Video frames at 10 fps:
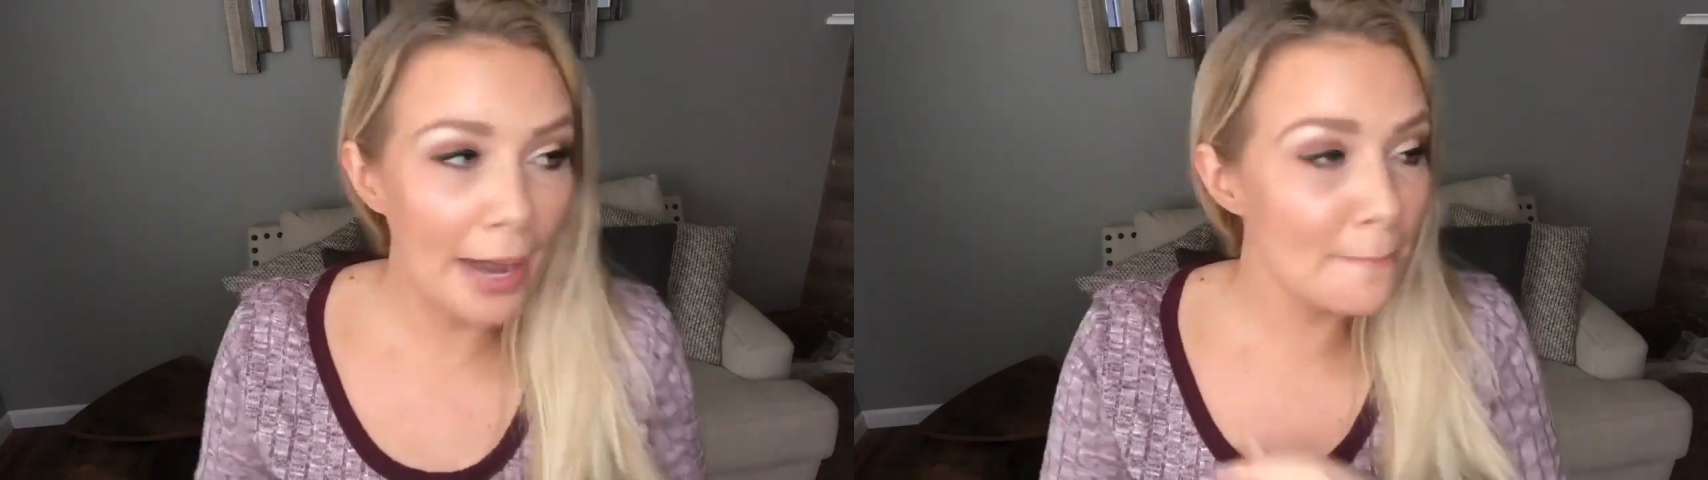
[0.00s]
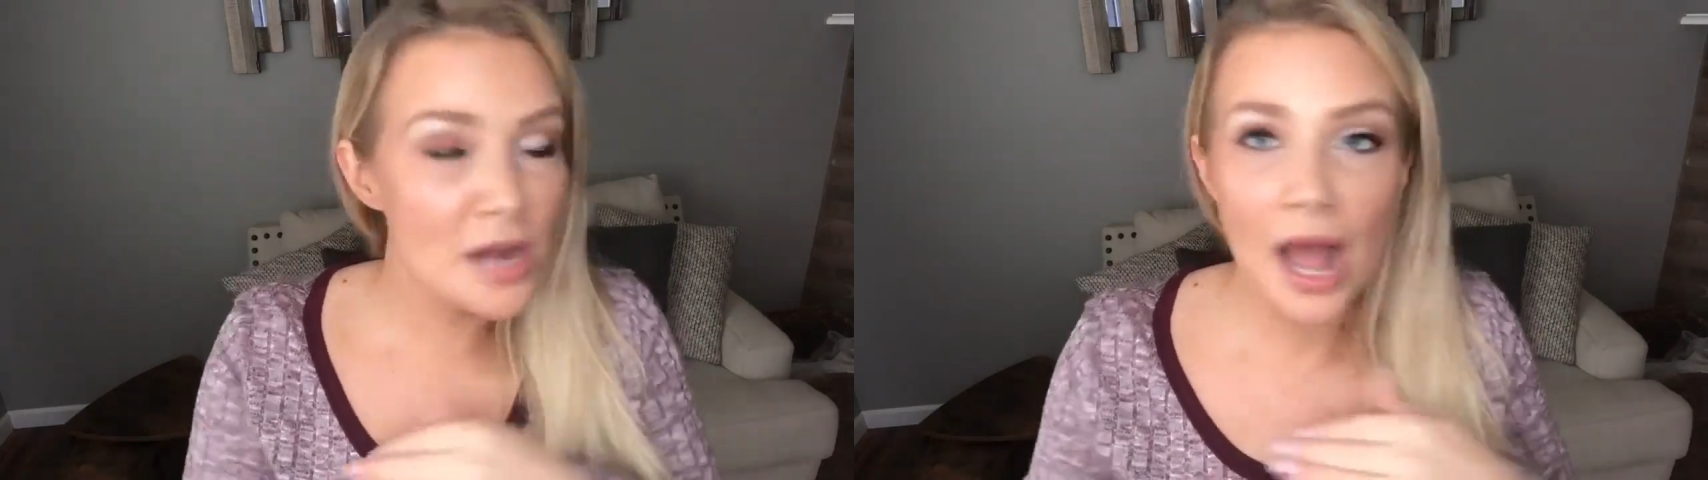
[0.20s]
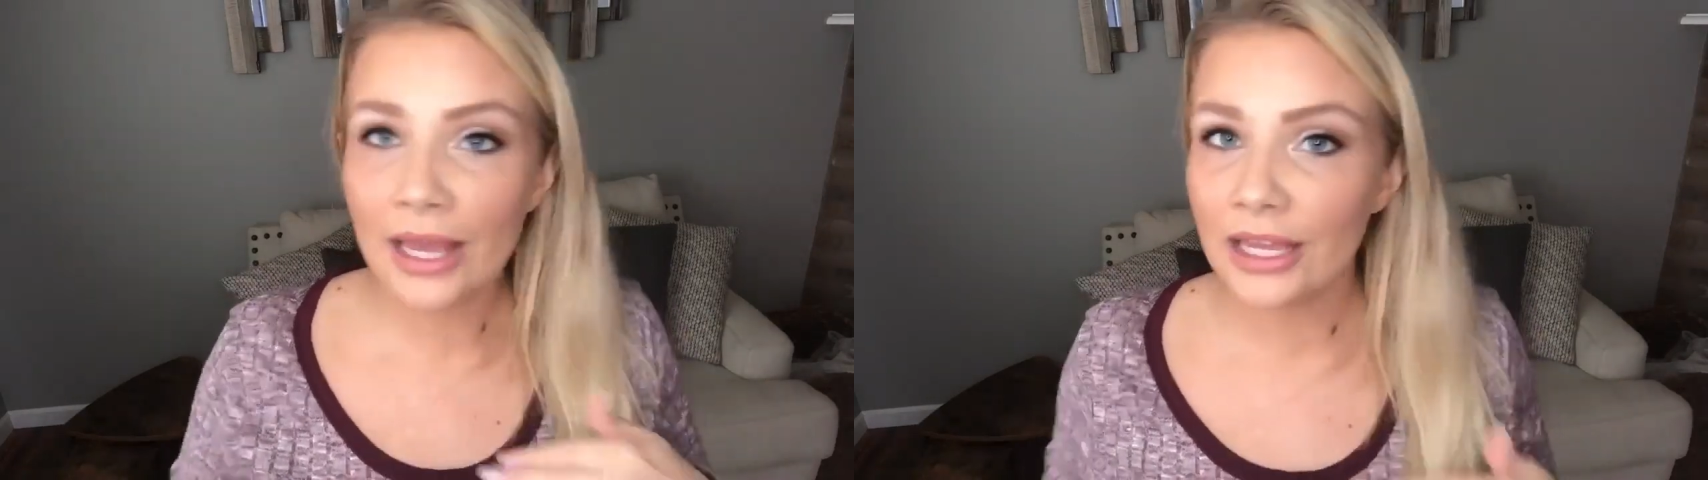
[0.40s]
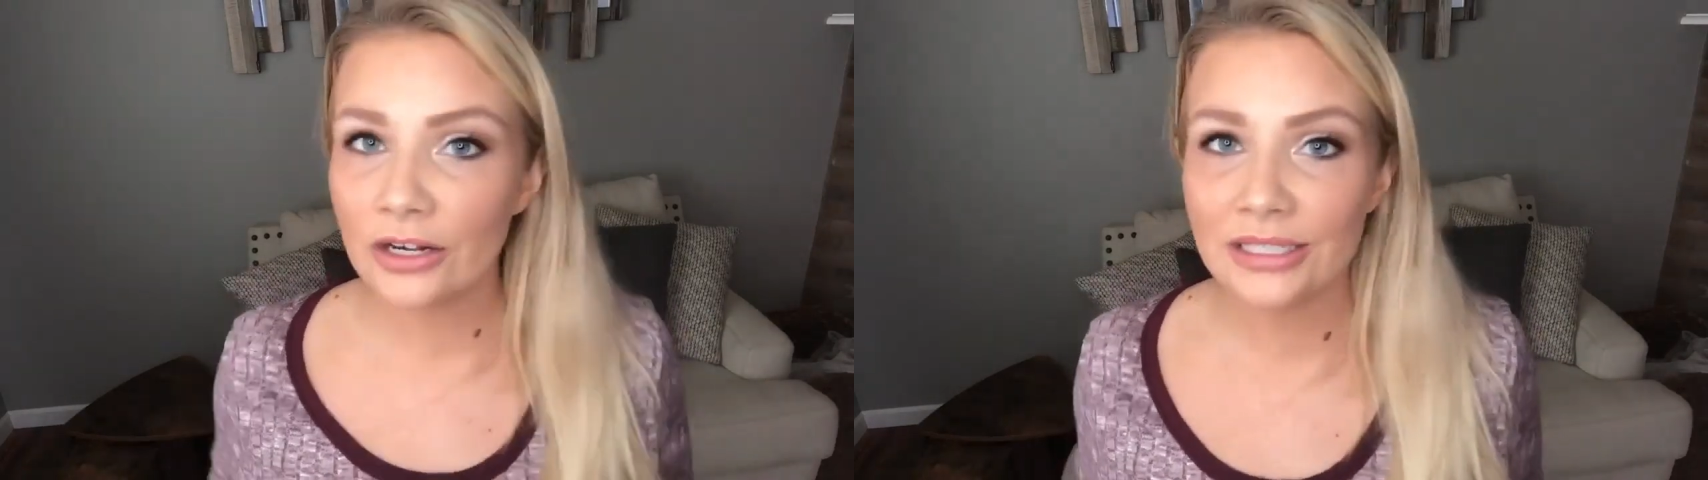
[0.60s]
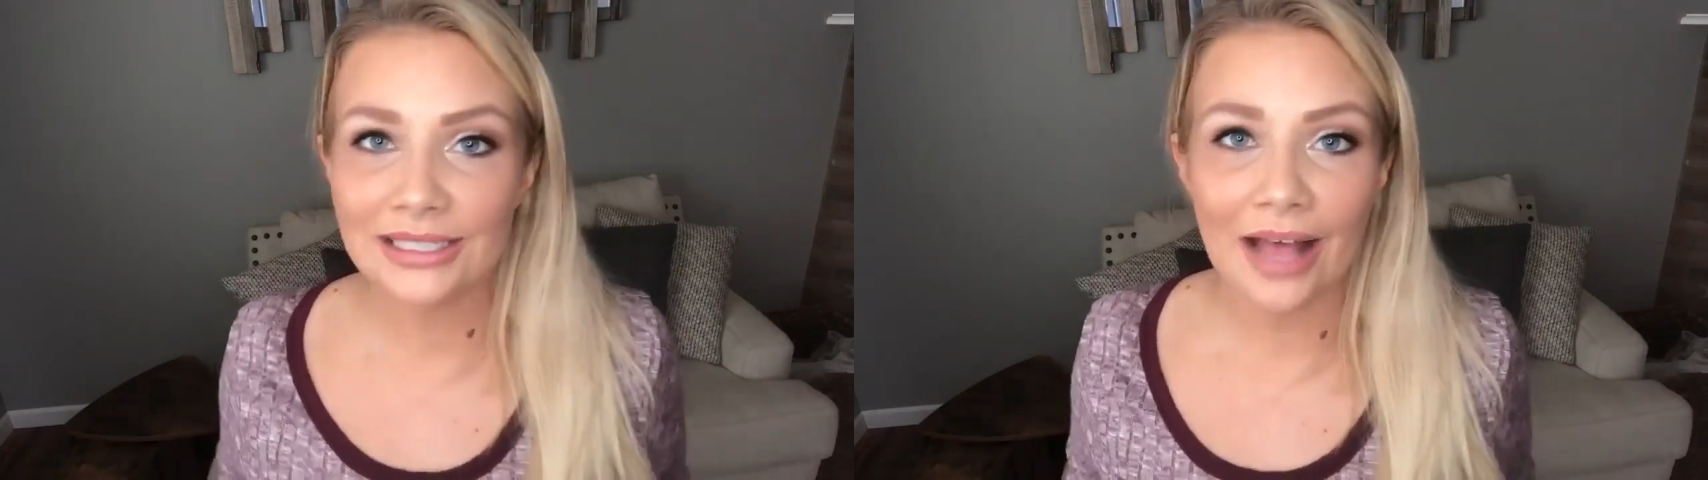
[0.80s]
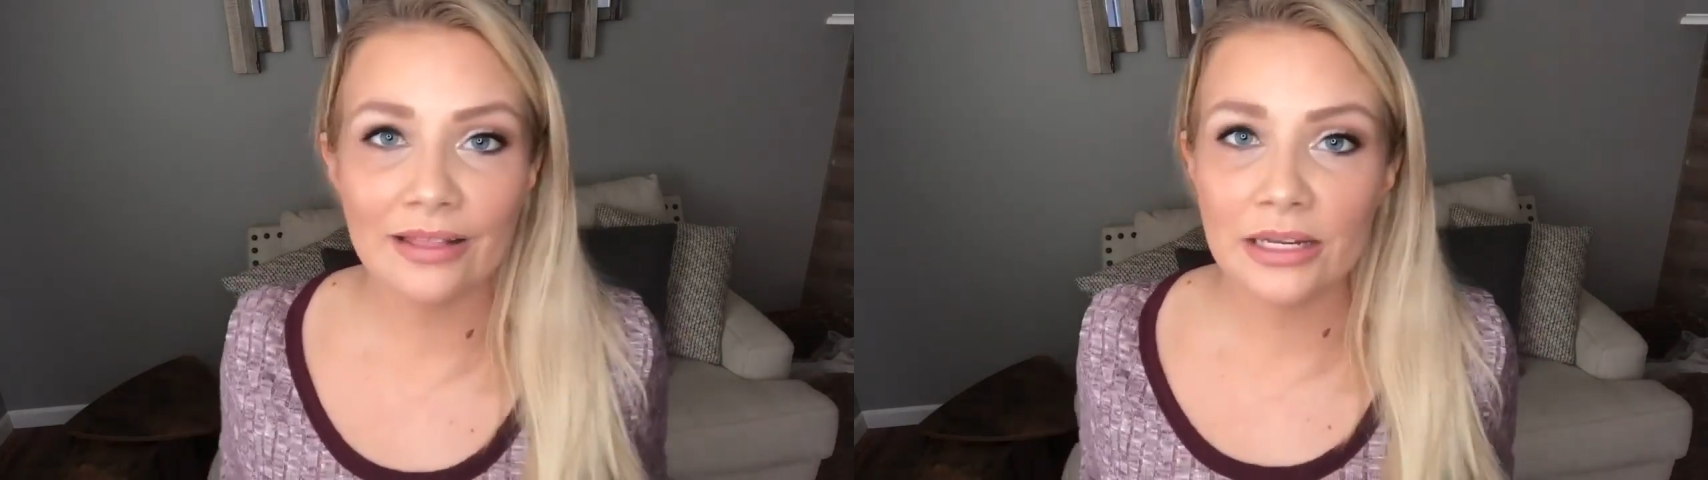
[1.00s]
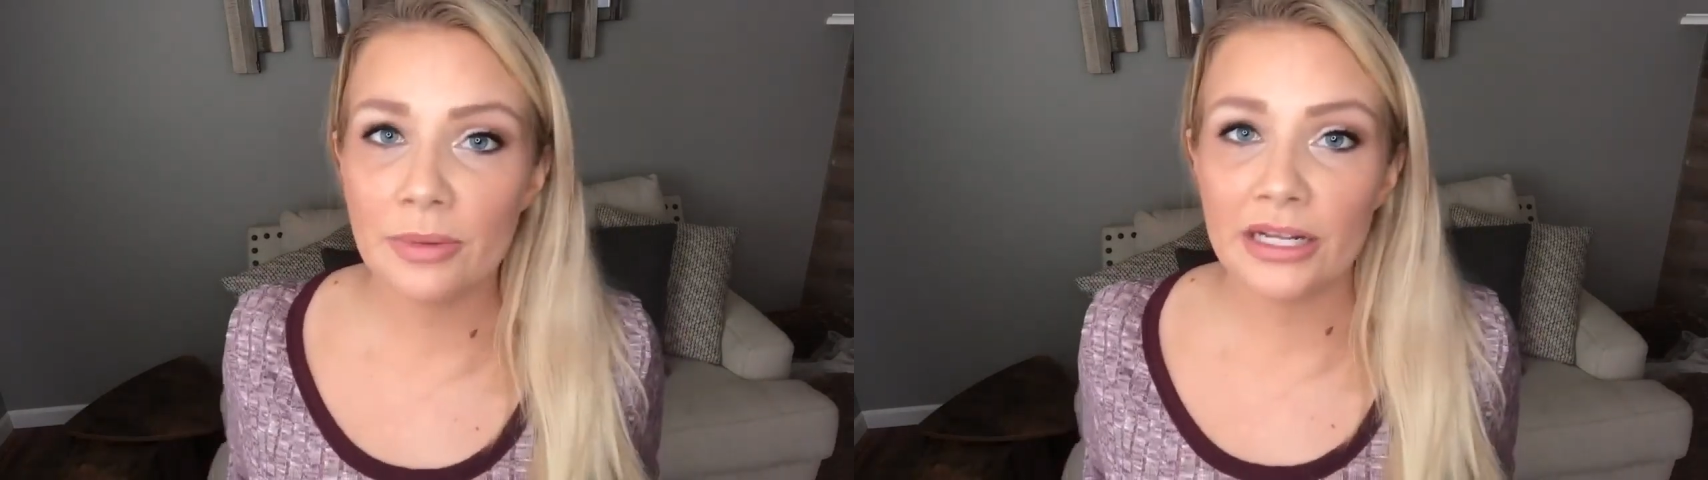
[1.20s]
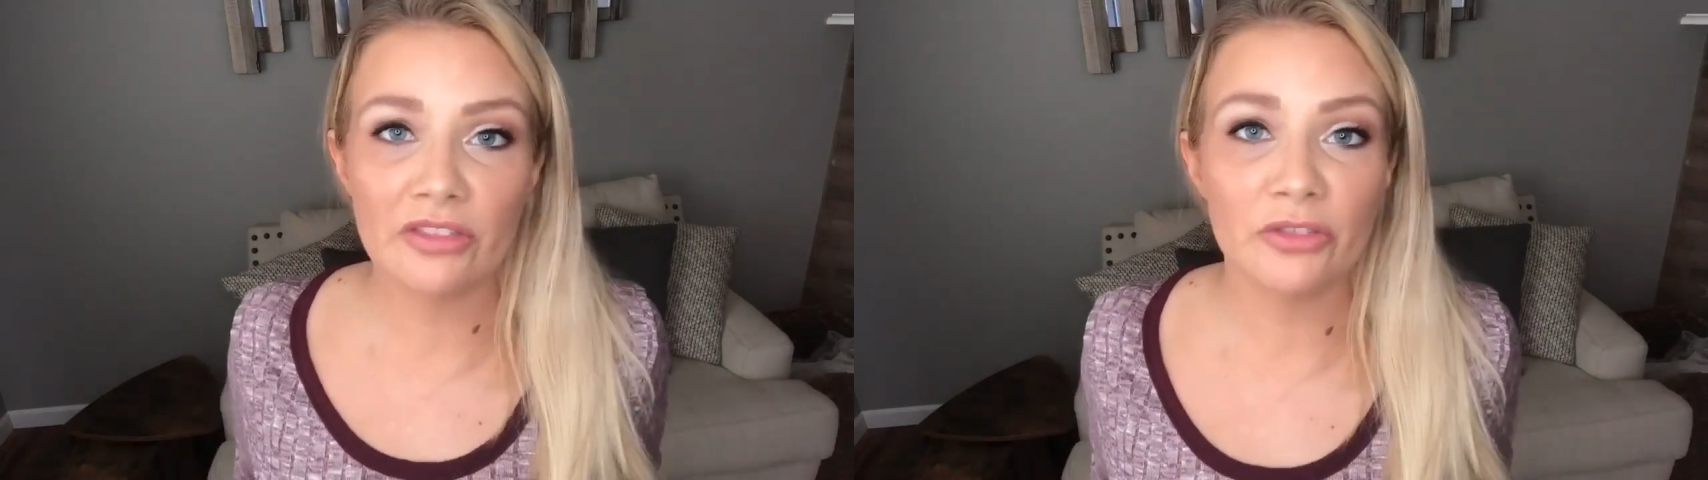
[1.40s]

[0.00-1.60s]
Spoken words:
I'm not here to tell anybody